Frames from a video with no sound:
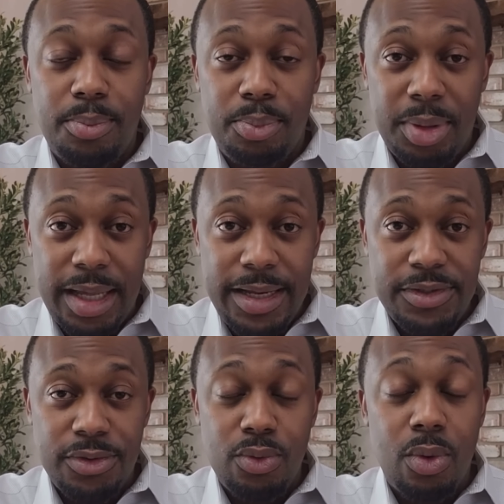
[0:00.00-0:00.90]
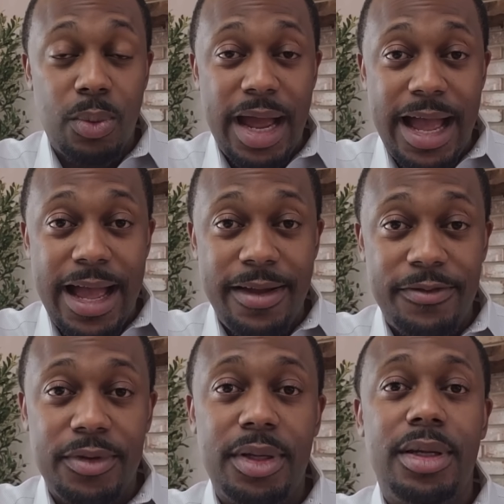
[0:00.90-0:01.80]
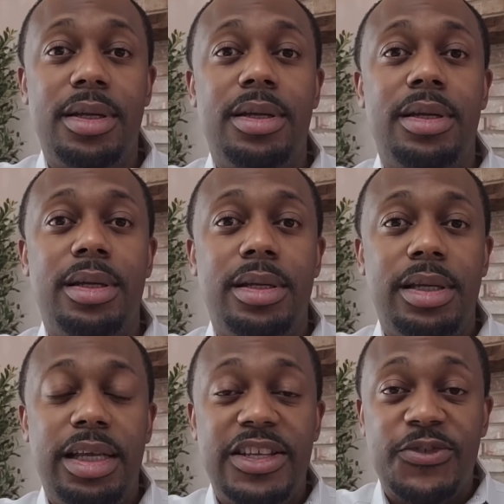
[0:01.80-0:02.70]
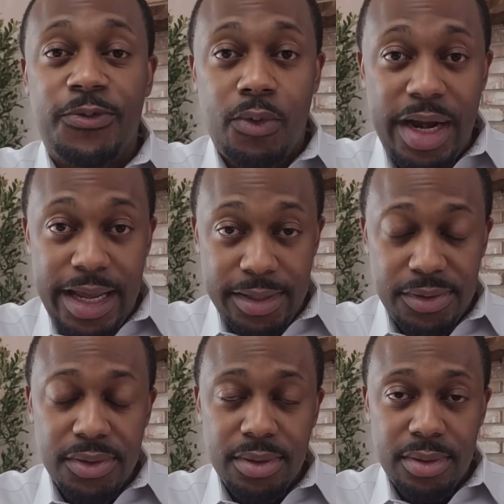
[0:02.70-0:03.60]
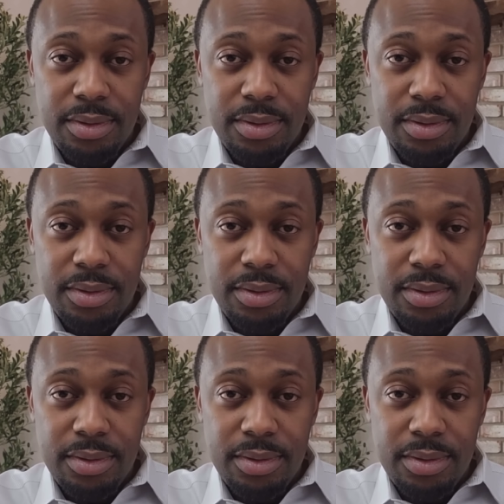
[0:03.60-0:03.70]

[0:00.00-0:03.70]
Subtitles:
place to arrive is France.